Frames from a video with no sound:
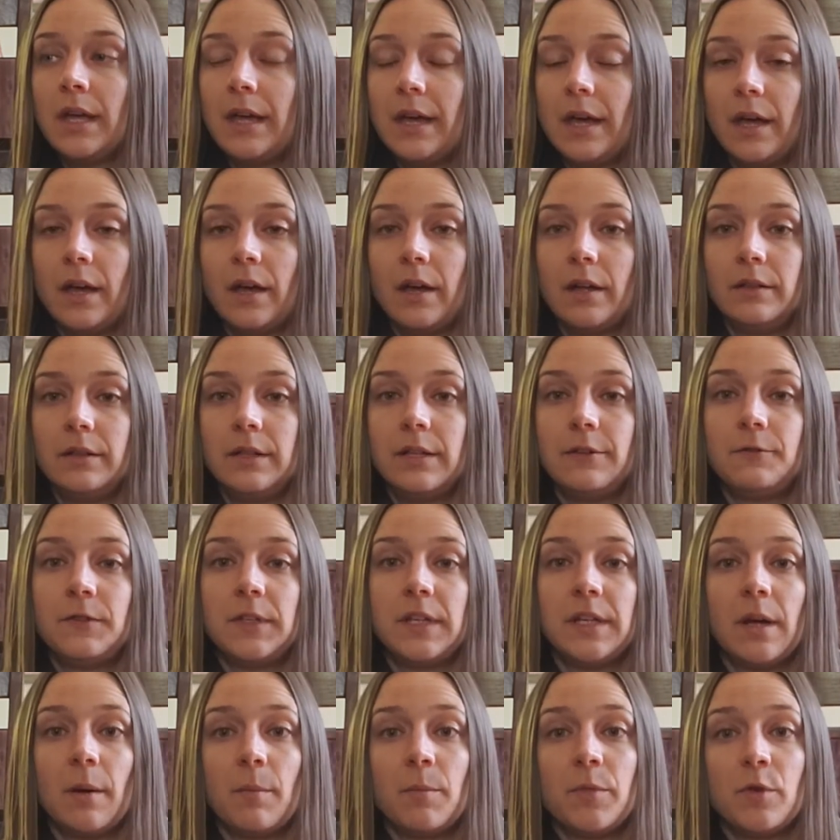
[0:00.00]

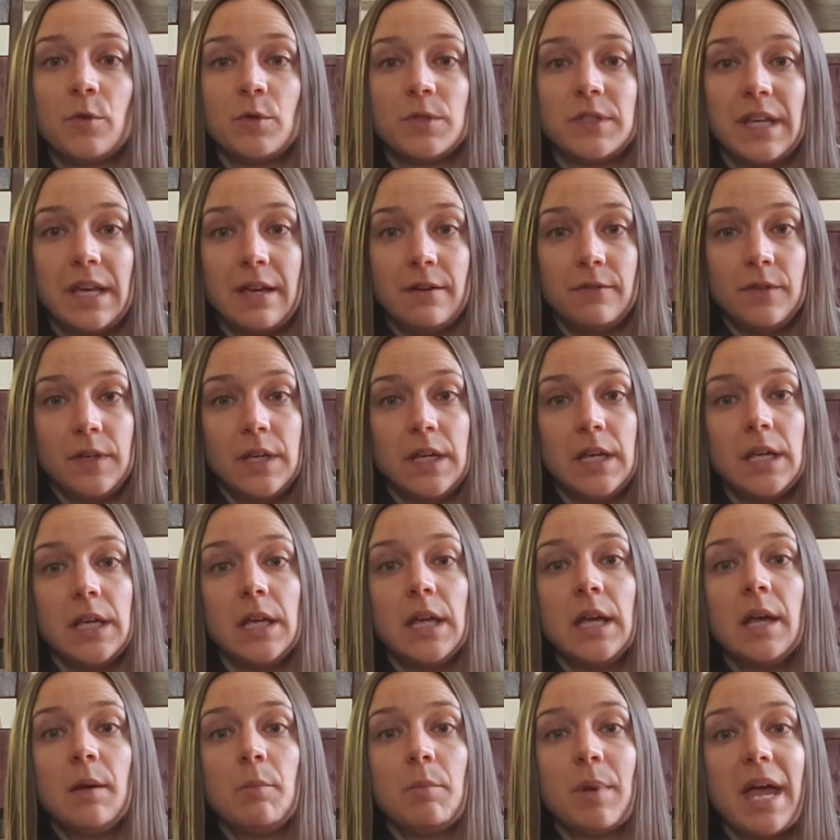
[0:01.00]
lifting up those
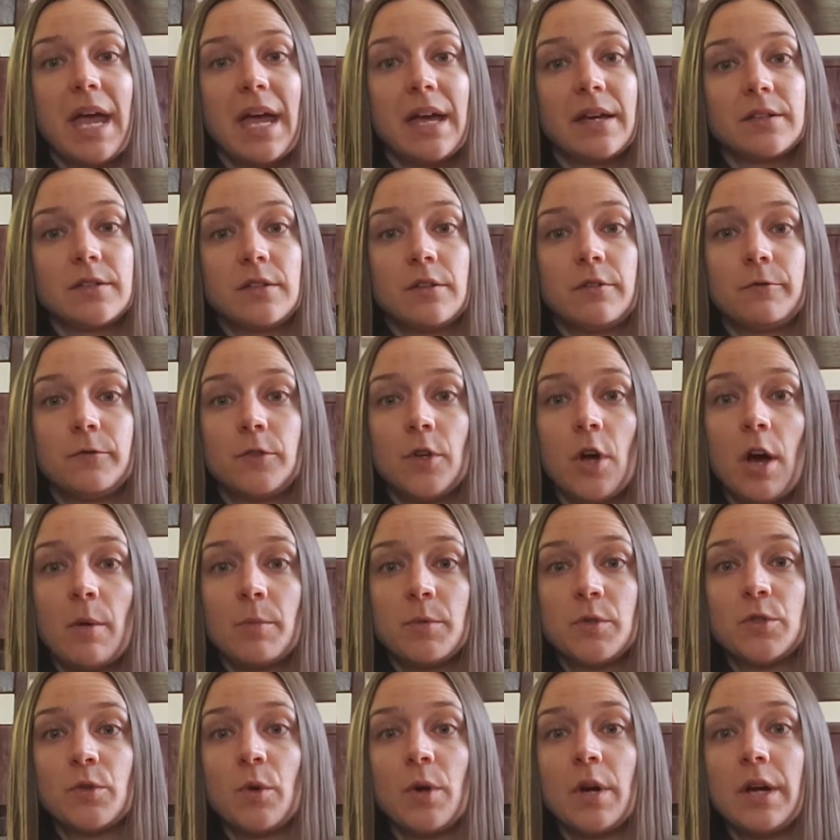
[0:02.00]
heavy bags of
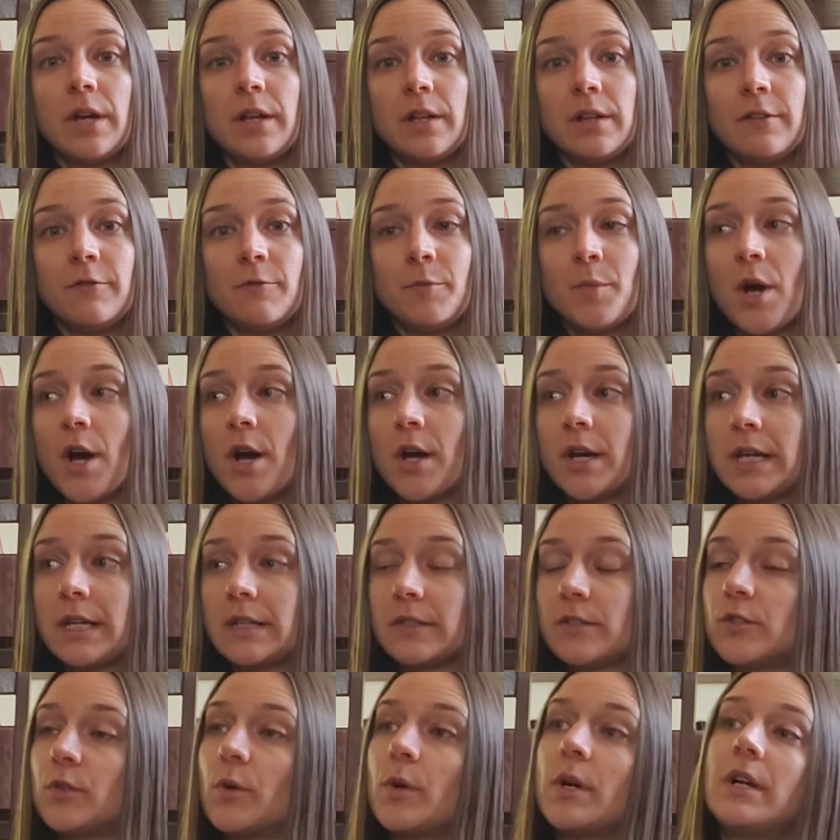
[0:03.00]
topsoil, of
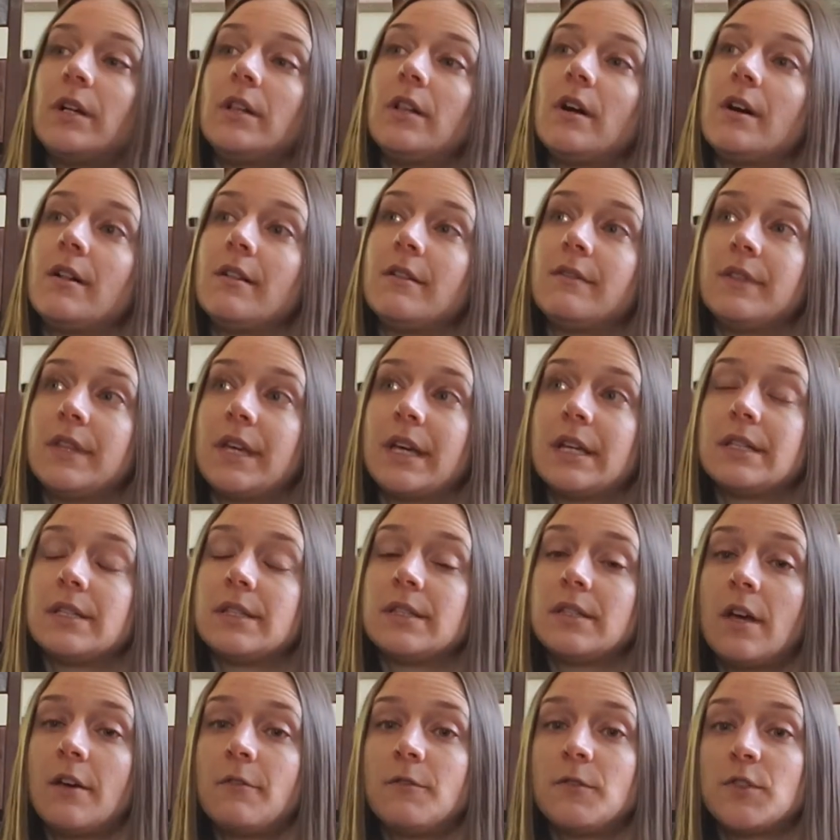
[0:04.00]
potting soil, all of that
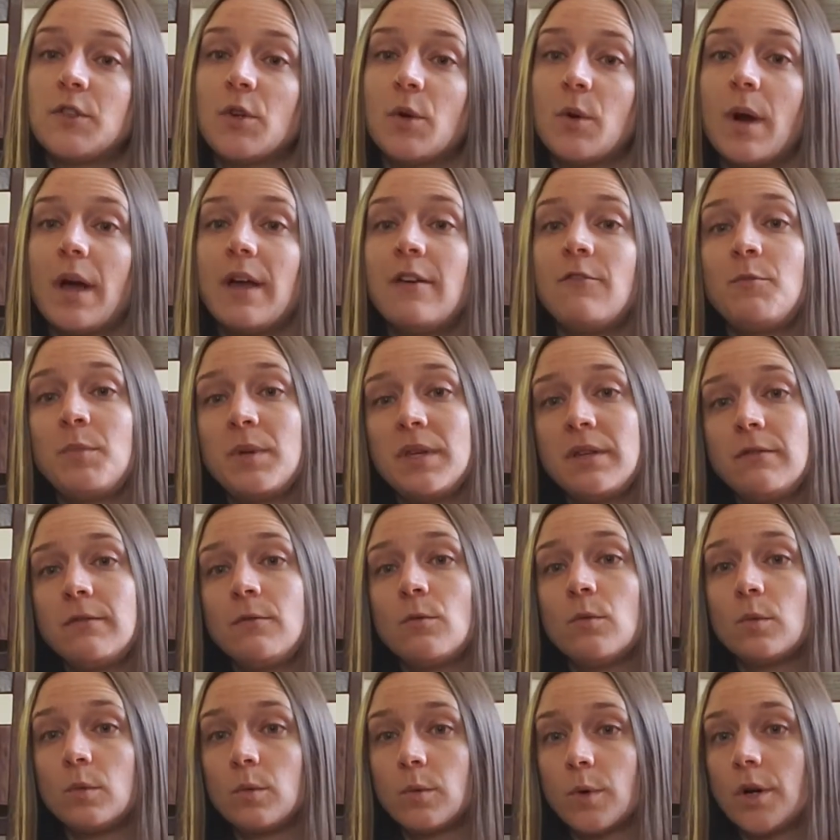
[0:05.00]
stuff. So I've
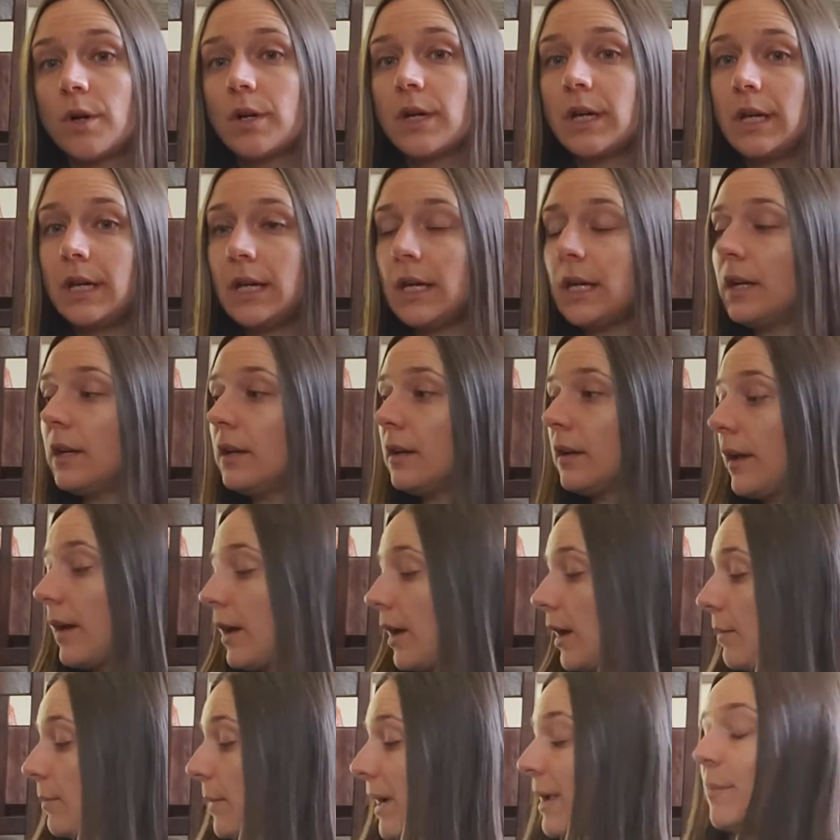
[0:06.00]
been working
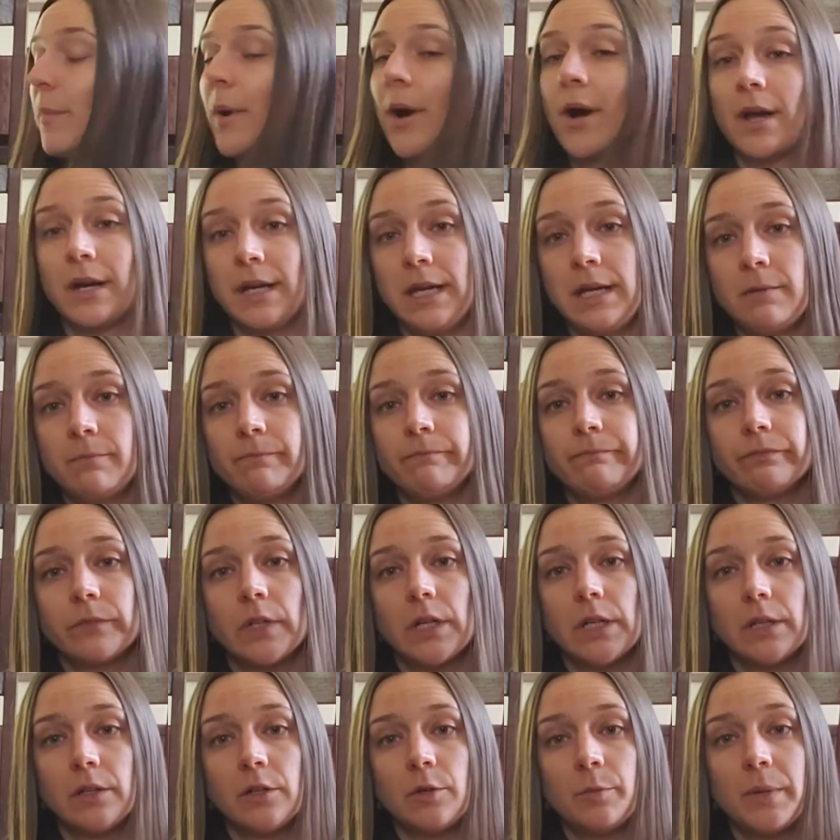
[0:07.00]
my body
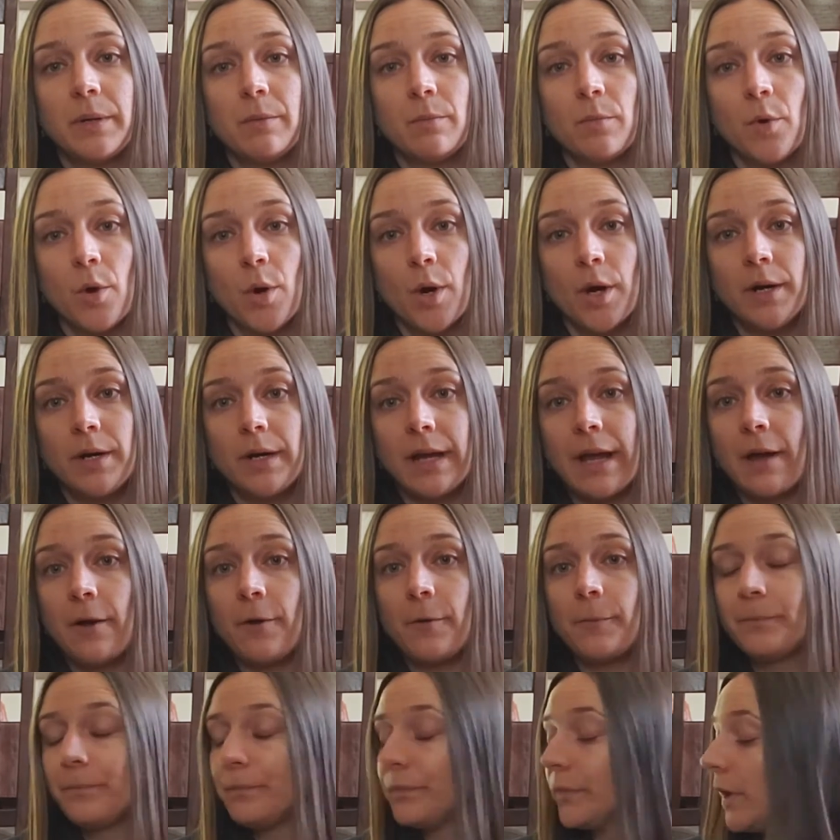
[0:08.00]
a little bit more now,